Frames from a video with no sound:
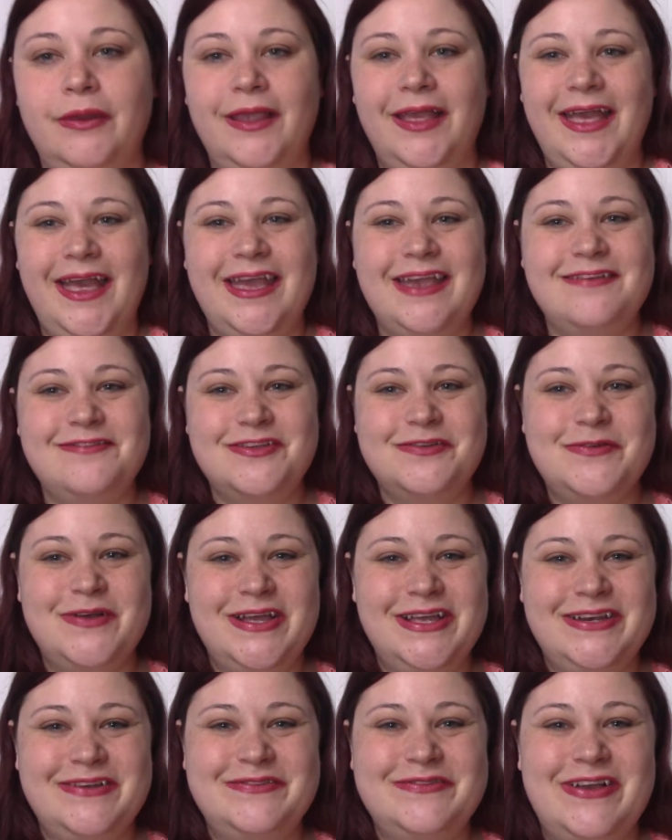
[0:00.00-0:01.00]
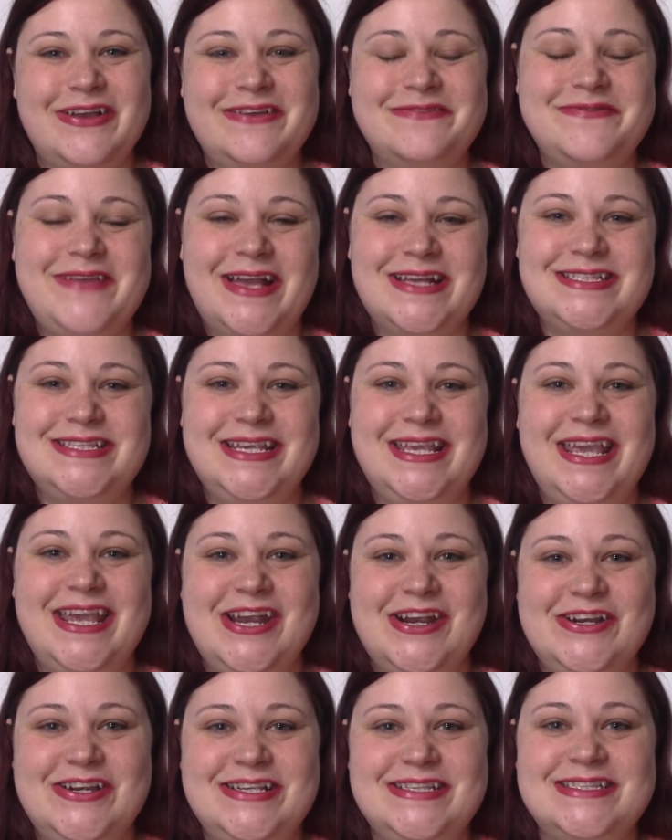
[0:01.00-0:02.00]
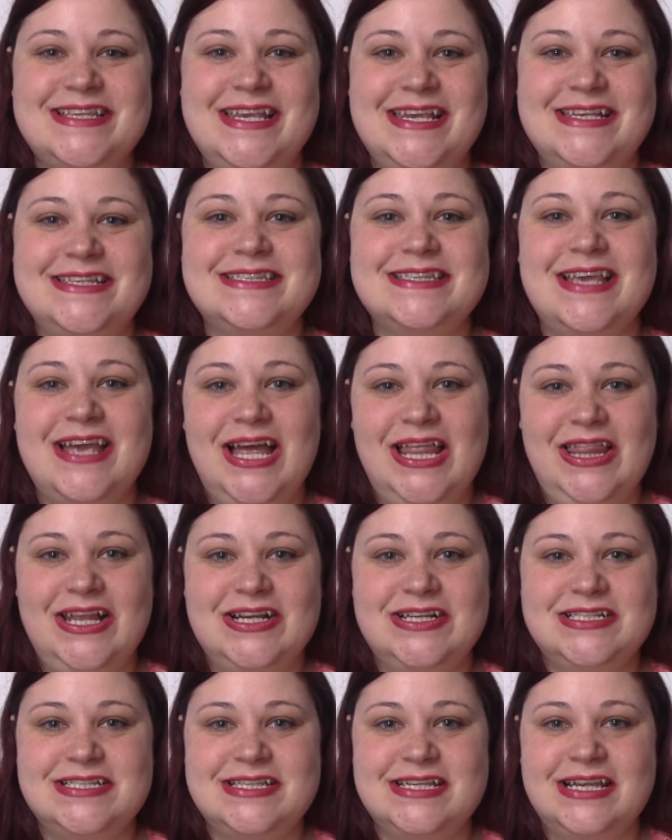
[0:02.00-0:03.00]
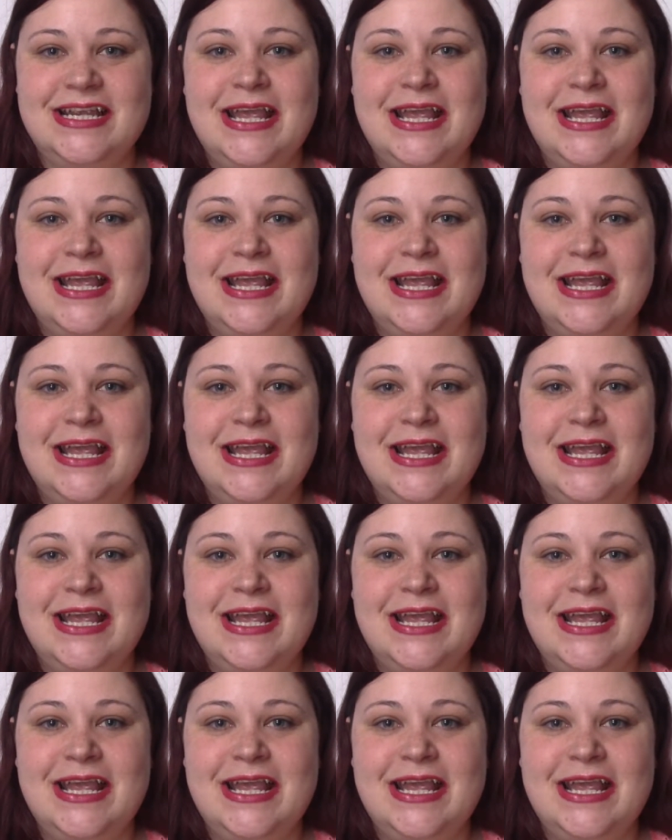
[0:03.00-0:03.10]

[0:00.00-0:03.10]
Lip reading: Hey everyone, welcome back to Carrie's Kiss Colors.